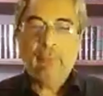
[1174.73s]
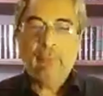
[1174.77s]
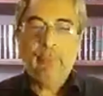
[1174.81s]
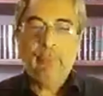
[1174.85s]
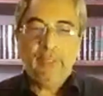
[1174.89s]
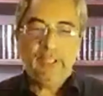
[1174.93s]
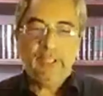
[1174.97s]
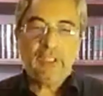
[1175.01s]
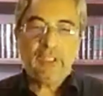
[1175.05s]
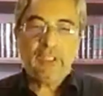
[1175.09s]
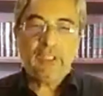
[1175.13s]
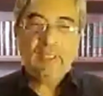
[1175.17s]

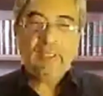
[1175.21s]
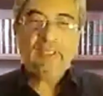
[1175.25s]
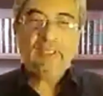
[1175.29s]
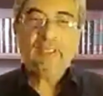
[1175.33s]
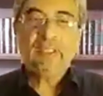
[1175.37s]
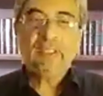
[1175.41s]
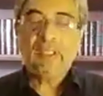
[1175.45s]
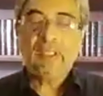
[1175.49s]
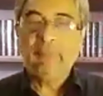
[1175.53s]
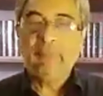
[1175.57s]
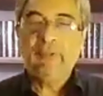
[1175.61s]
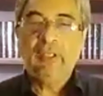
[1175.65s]
which
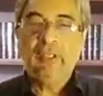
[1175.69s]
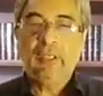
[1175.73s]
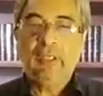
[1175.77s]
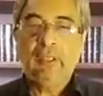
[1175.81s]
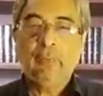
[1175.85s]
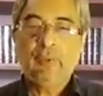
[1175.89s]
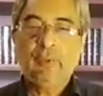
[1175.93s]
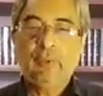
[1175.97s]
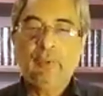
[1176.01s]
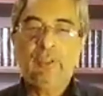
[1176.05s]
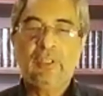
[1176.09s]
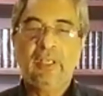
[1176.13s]
is
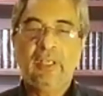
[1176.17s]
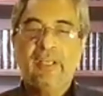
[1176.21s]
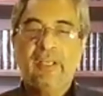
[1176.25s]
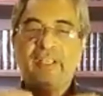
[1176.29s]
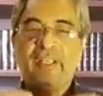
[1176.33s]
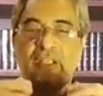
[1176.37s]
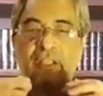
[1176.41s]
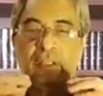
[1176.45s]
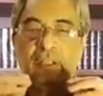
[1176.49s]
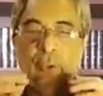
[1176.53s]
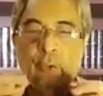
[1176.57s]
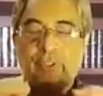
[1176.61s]
something which is
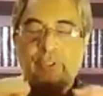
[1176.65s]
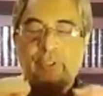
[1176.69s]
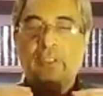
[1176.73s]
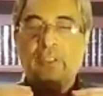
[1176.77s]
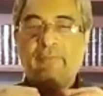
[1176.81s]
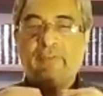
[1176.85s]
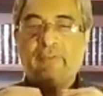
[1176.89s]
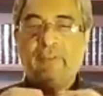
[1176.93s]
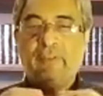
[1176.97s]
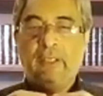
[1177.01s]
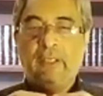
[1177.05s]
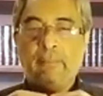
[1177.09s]

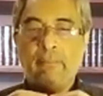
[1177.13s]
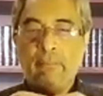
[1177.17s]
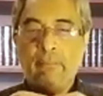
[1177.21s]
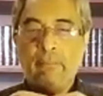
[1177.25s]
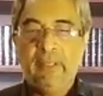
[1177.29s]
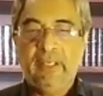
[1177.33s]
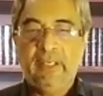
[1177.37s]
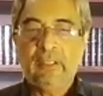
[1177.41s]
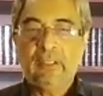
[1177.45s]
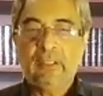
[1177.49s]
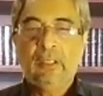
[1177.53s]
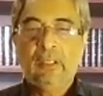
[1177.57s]
exclusively
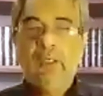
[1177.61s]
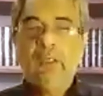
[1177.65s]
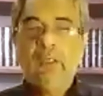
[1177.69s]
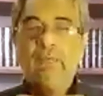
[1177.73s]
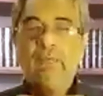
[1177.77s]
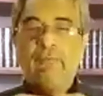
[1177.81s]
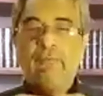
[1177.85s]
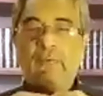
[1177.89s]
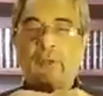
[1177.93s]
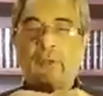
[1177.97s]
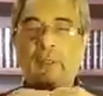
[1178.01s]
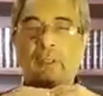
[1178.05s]
meant
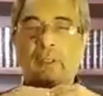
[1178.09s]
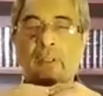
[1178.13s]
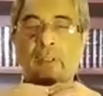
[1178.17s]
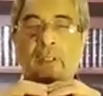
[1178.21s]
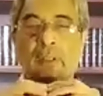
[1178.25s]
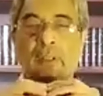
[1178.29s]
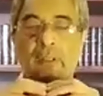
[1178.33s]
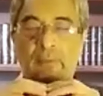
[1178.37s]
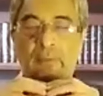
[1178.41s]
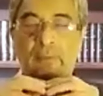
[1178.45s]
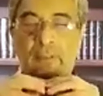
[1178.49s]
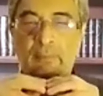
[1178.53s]

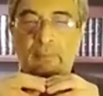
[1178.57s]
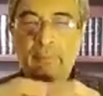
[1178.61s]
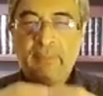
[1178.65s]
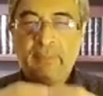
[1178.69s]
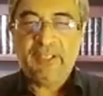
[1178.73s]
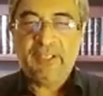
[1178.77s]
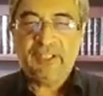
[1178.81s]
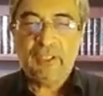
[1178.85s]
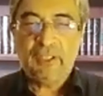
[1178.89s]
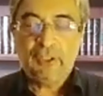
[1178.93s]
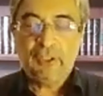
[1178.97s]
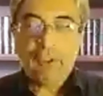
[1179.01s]
for the
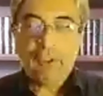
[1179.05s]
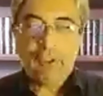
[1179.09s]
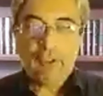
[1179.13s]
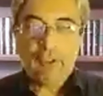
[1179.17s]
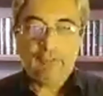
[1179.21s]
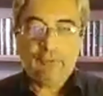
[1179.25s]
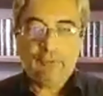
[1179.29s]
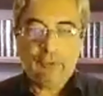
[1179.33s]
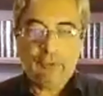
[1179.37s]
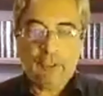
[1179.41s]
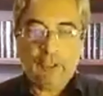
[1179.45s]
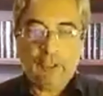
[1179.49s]
messengers
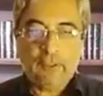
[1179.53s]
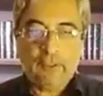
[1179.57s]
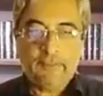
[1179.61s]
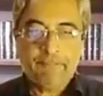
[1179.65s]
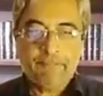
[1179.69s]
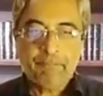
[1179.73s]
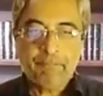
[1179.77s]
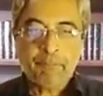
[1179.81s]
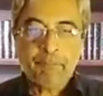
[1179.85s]
of God.